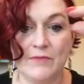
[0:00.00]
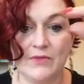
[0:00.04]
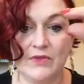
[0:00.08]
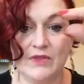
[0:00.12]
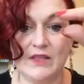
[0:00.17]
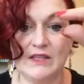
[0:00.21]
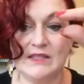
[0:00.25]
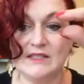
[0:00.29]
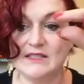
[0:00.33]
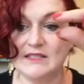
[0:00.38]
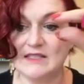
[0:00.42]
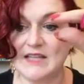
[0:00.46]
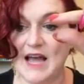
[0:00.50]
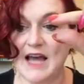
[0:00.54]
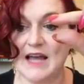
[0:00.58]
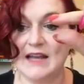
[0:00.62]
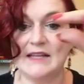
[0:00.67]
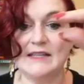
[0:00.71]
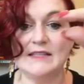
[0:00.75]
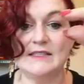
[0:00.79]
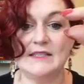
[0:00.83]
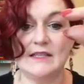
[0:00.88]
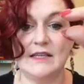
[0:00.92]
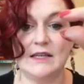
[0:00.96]
The
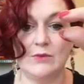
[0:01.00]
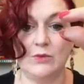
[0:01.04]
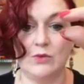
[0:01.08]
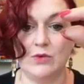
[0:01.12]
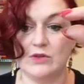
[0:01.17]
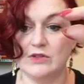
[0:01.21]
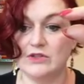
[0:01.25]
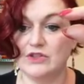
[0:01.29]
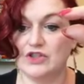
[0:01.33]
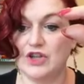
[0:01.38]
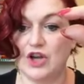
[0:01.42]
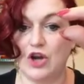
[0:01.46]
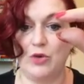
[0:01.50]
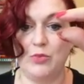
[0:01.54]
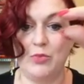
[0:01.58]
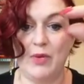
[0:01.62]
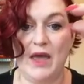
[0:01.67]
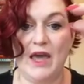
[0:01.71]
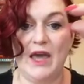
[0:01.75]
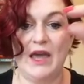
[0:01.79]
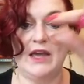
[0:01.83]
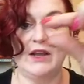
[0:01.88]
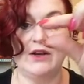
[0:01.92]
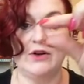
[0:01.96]
status will show
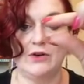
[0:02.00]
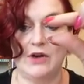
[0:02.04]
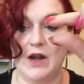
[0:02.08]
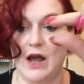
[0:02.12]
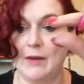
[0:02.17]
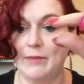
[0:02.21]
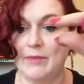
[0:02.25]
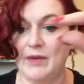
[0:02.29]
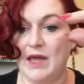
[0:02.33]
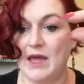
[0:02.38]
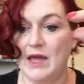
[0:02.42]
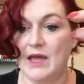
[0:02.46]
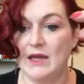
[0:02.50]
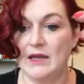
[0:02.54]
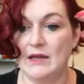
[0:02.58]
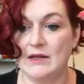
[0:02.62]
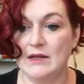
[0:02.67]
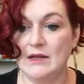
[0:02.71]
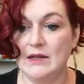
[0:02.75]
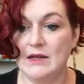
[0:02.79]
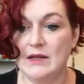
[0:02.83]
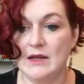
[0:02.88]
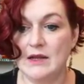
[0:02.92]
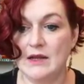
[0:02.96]
paid or not paid,
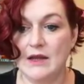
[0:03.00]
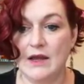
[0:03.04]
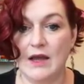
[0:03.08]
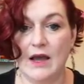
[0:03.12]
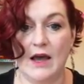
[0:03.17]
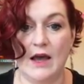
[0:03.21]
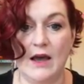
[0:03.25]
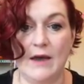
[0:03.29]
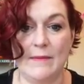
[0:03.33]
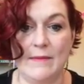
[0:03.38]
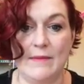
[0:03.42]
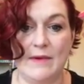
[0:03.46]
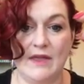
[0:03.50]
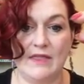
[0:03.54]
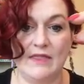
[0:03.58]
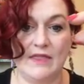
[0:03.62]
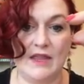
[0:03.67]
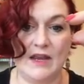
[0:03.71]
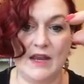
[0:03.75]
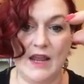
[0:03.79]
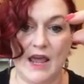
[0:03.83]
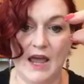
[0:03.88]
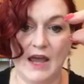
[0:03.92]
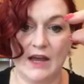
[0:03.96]
um, and
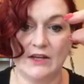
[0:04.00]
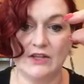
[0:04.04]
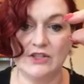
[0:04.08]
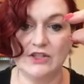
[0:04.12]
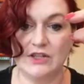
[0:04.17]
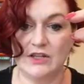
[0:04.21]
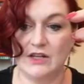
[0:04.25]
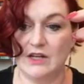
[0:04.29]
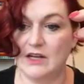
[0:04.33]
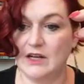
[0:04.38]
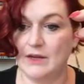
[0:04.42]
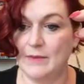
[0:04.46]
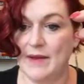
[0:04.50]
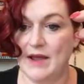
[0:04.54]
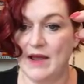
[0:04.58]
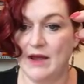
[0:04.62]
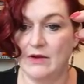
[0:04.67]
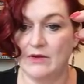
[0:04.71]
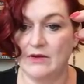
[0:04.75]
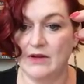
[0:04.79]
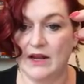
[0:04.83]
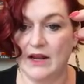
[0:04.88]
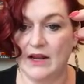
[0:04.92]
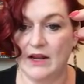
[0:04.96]
then action and
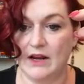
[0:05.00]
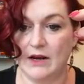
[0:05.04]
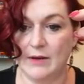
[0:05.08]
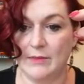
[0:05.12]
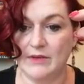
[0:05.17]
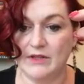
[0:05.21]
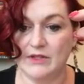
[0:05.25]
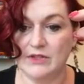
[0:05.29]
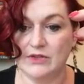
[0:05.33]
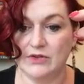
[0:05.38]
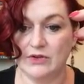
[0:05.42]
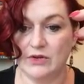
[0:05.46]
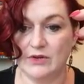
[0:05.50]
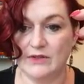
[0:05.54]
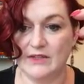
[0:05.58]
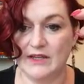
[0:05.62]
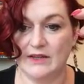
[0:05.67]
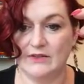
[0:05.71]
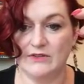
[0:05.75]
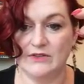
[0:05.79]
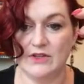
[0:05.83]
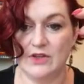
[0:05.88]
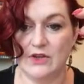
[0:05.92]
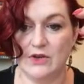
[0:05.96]
amount. Hang on, I'm going to scroll
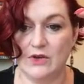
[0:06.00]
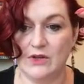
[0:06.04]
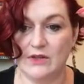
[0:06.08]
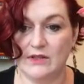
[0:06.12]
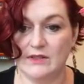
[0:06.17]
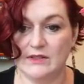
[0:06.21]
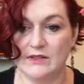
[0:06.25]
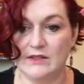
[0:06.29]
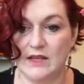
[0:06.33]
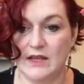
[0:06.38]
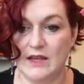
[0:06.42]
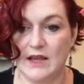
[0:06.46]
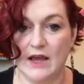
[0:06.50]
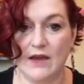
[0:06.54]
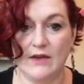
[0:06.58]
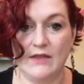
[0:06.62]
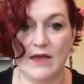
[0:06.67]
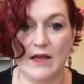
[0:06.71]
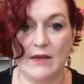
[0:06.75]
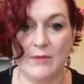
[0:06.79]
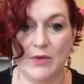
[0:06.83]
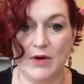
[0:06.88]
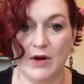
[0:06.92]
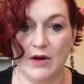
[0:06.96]
down so you can see how
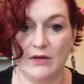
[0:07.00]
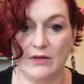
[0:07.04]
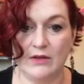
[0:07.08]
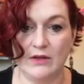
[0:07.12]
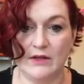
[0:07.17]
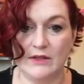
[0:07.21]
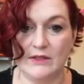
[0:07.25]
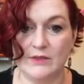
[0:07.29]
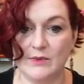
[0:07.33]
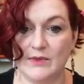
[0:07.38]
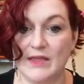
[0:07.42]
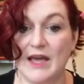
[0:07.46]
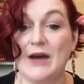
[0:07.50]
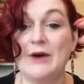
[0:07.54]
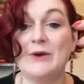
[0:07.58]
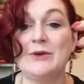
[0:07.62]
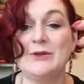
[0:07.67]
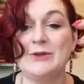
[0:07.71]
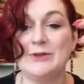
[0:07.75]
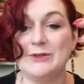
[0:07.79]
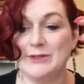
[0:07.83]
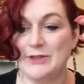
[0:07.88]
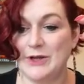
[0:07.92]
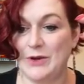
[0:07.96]
that part looks without
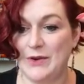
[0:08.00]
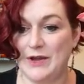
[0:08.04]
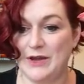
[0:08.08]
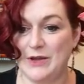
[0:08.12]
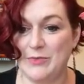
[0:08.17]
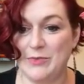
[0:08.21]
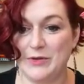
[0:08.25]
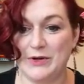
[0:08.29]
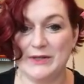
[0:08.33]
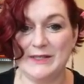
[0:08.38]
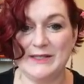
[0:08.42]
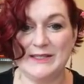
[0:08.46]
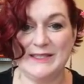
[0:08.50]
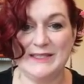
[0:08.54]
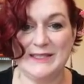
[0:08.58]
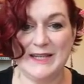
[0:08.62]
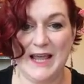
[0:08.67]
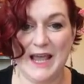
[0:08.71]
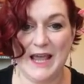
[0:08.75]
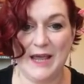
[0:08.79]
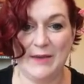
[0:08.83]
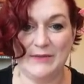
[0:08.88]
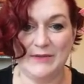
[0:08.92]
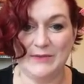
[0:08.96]
showing a person's
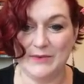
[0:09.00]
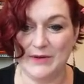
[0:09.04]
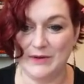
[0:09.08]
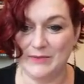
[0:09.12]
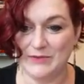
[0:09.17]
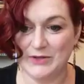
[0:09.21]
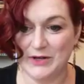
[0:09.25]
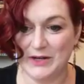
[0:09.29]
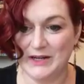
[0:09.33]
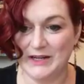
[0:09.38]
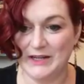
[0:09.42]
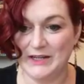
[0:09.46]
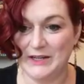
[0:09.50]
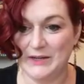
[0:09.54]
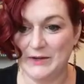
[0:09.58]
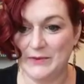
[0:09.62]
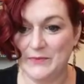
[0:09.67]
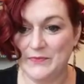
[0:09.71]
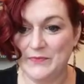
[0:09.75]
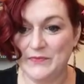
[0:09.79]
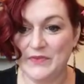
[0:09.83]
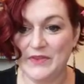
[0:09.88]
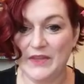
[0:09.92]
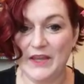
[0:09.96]
name is what I'm trying to do.
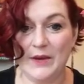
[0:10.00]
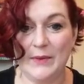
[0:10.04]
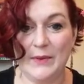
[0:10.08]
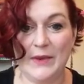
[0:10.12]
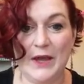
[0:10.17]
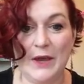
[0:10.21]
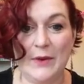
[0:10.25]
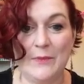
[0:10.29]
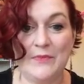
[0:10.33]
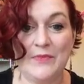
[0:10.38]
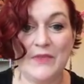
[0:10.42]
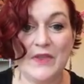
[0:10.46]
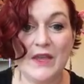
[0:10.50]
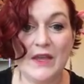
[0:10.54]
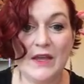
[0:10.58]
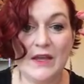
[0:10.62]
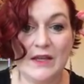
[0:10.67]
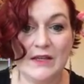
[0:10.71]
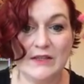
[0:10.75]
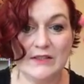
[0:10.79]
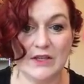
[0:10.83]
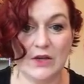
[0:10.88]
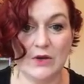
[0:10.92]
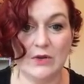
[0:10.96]
Here we go.
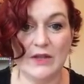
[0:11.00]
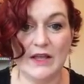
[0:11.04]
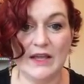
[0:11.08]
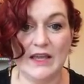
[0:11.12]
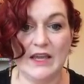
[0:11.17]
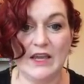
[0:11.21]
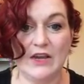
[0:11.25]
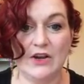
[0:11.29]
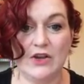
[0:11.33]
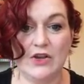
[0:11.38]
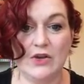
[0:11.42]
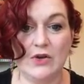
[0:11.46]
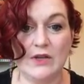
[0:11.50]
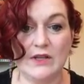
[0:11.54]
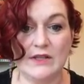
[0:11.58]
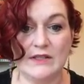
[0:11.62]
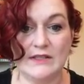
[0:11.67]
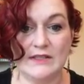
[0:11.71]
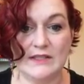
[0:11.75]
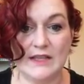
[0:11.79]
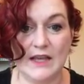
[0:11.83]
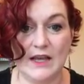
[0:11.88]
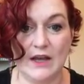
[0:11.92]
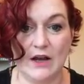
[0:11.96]
So like here you can
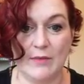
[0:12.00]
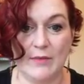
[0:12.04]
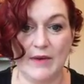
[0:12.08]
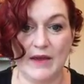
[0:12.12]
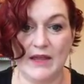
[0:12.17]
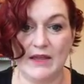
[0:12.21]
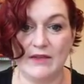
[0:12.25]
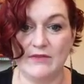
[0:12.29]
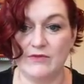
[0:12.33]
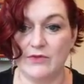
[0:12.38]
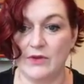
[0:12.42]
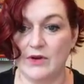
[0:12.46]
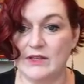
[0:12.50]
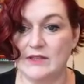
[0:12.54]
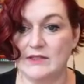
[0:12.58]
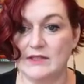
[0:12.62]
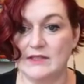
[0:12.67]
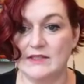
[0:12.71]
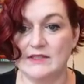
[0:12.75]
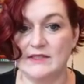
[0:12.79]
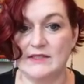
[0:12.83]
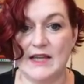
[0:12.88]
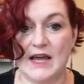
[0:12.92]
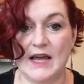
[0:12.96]
see on my
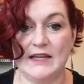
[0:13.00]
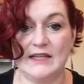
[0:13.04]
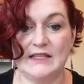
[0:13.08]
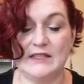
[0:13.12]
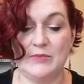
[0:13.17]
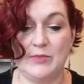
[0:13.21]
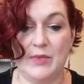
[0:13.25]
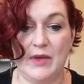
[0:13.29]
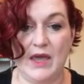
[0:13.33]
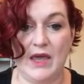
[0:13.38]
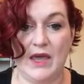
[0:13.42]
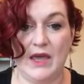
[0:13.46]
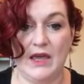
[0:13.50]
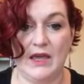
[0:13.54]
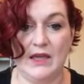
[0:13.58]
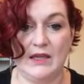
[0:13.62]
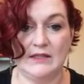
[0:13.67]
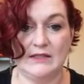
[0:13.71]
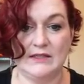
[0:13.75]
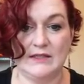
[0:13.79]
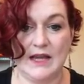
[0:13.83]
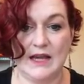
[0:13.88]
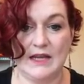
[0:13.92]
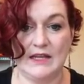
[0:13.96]
invoices, status
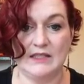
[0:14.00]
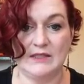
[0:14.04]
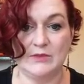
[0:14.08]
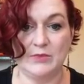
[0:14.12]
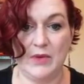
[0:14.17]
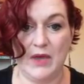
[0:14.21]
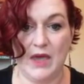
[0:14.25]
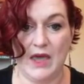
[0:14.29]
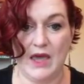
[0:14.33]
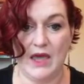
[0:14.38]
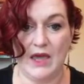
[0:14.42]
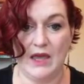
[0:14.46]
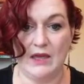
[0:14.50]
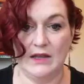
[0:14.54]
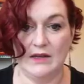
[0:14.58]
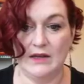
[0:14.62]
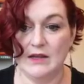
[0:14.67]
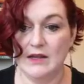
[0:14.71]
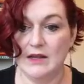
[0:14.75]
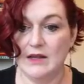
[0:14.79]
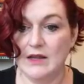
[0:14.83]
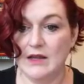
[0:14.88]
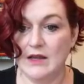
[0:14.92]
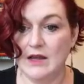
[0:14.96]
paid, status paid.
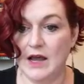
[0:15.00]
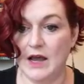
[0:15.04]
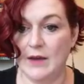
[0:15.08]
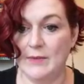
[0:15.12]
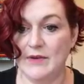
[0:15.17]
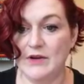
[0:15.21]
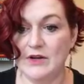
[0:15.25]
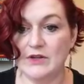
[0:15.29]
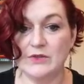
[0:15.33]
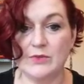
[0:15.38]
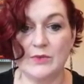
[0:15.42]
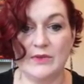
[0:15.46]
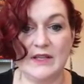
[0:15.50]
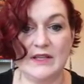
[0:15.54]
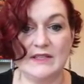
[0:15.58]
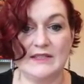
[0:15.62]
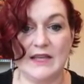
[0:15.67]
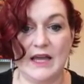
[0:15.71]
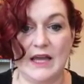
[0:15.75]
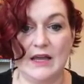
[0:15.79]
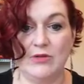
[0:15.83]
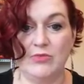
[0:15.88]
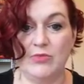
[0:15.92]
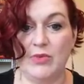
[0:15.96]
Um, here's one that's
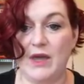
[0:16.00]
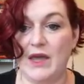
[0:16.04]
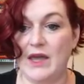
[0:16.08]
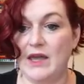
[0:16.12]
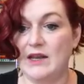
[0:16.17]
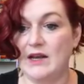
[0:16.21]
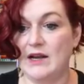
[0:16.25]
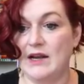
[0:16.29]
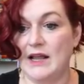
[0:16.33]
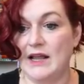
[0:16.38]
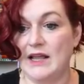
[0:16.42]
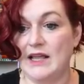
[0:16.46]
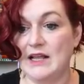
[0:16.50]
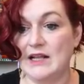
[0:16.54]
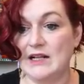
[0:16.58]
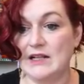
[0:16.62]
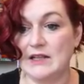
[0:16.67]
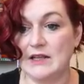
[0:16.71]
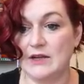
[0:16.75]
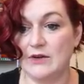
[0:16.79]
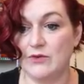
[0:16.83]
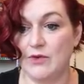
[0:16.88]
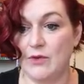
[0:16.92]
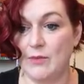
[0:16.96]
unpaid, and I can
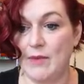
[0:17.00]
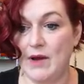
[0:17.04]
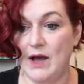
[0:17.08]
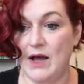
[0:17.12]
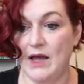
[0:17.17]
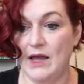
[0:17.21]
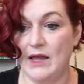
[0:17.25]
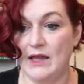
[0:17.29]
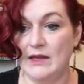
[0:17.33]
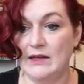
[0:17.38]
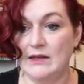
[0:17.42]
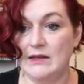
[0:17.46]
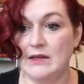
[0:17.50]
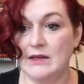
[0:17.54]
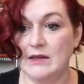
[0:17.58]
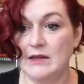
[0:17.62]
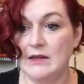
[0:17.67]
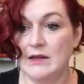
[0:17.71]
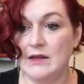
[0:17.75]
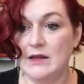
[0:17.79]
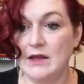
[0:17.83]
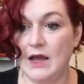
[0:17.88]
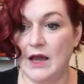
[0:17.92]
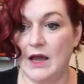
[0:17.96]
click remind.
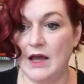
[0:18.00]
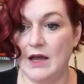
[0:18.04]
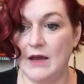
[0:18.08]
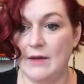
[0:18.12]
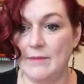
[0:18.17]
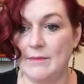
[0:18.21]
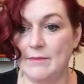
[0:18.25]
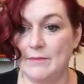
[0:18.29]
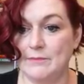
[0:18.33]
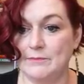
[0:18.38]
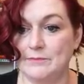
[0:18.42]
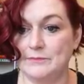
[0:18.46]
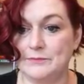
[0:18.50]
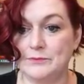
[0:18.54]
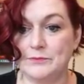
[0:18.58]
Um,